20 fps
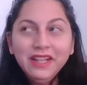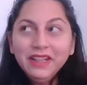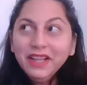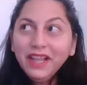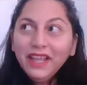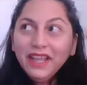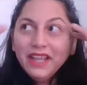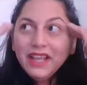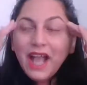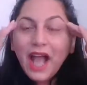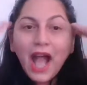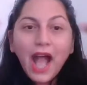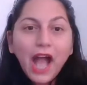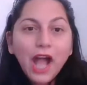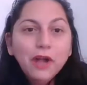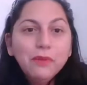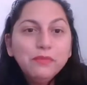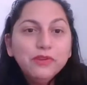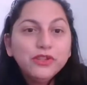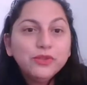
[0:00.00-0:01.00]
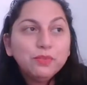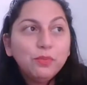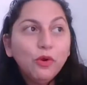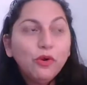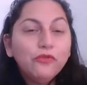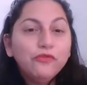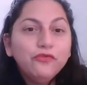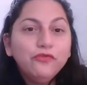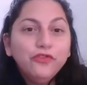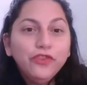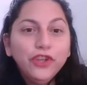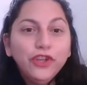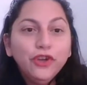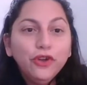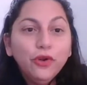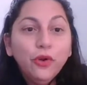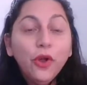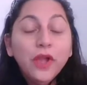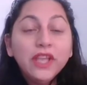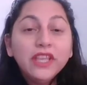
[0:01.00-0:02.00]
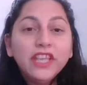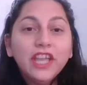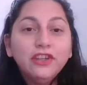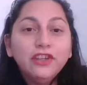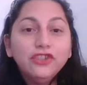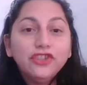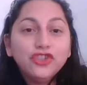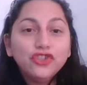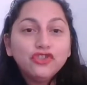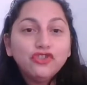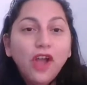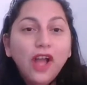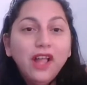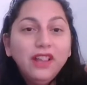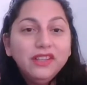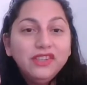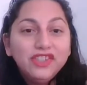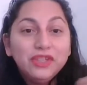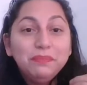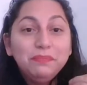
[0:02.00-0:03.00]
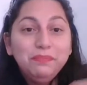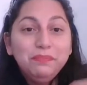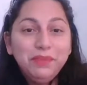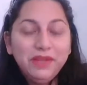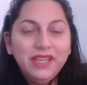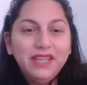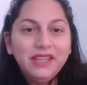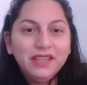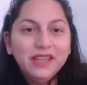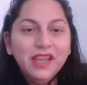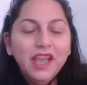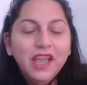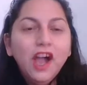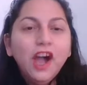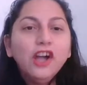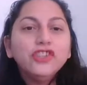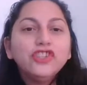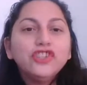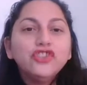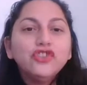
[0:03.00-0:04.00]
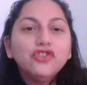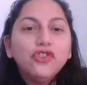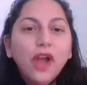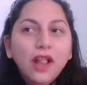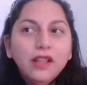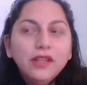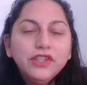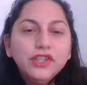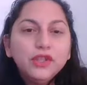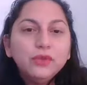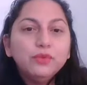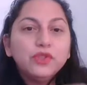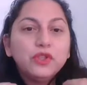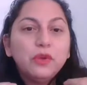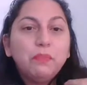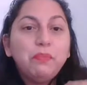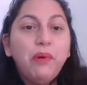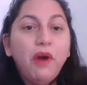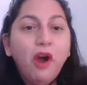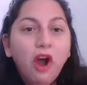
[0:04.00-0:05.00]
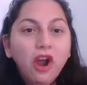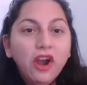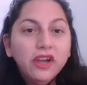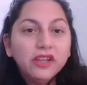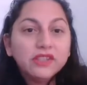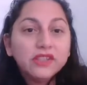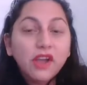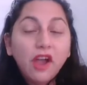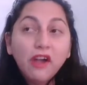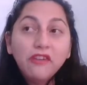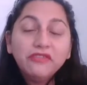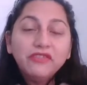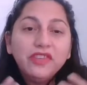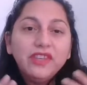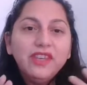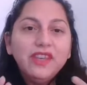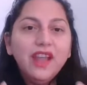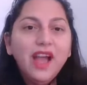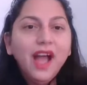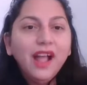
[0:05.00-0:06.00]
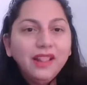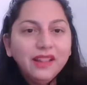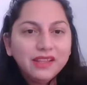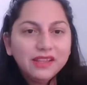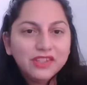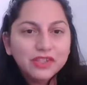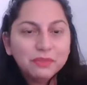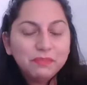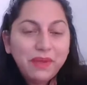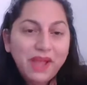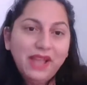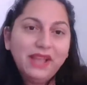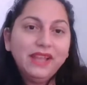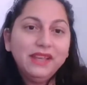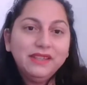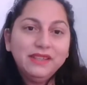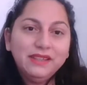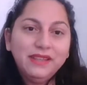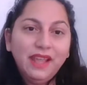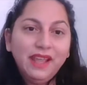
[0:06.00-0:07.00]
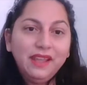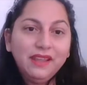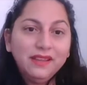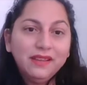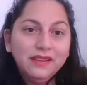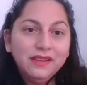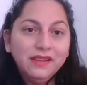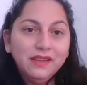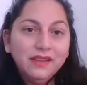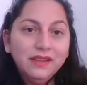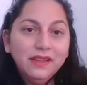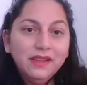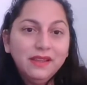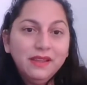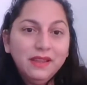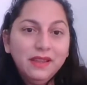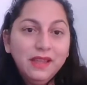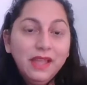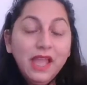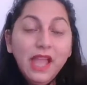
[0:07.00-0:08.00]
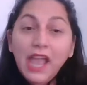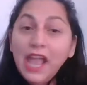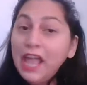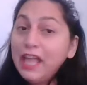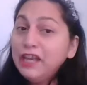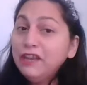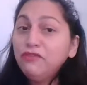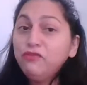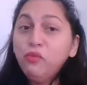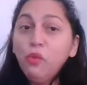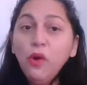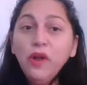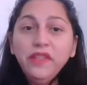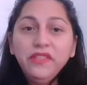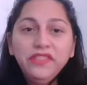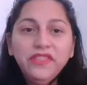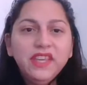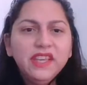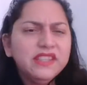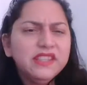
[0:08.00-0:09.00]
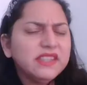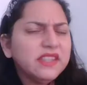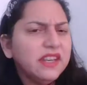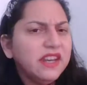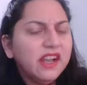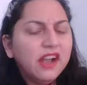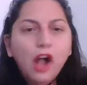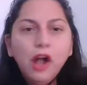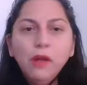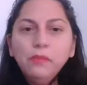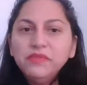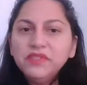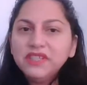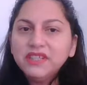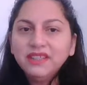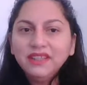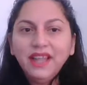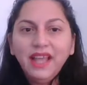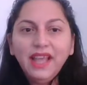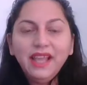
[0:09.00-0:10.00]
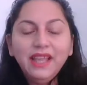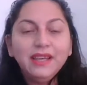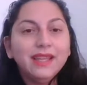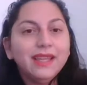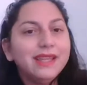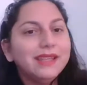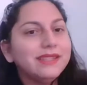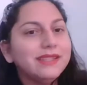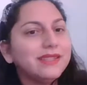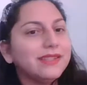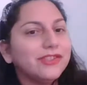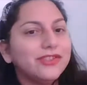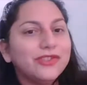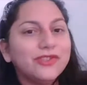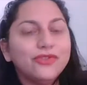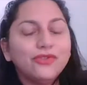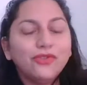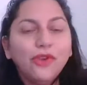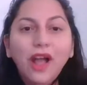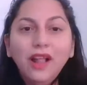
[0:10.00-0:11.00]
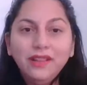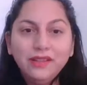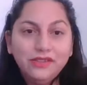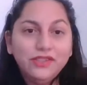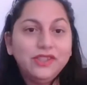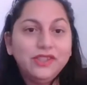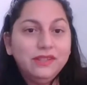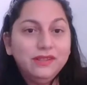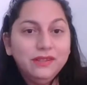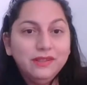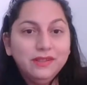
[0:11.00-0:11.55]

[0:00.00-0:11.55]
Like, how much more real can astrology be? Astrology was a part of knowledge back in the day. And if one thing is going to come to the light, it's astrology.